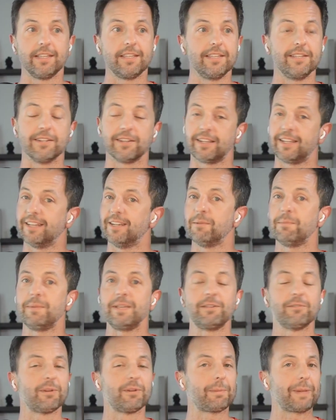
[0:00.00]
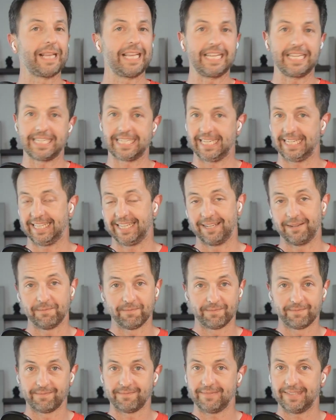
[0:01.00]
you're going to be replacing them
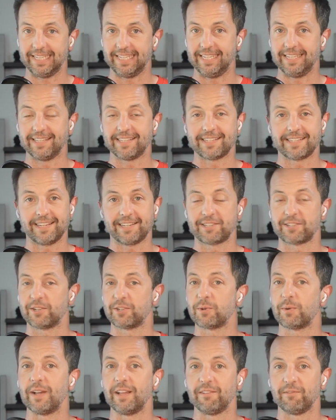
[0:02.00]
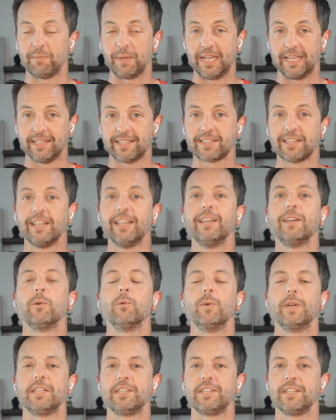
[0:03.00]
in 6 or 12 months,
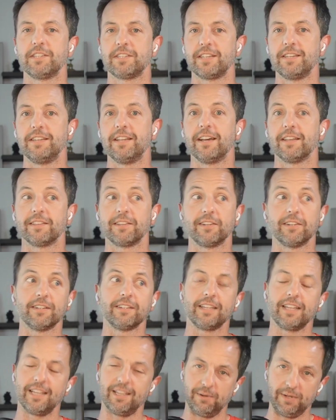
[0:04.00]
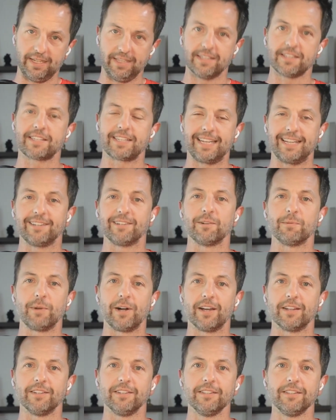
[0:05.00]
which is another, in the standard
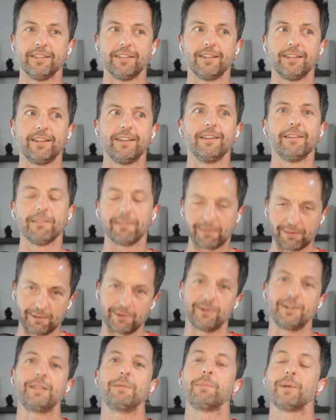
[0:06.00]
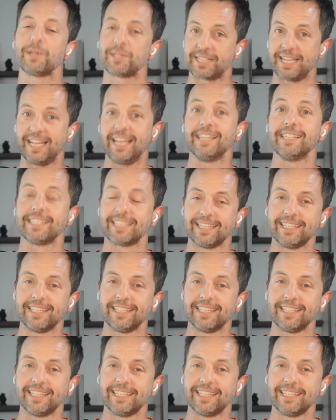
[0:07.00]
model, 30%.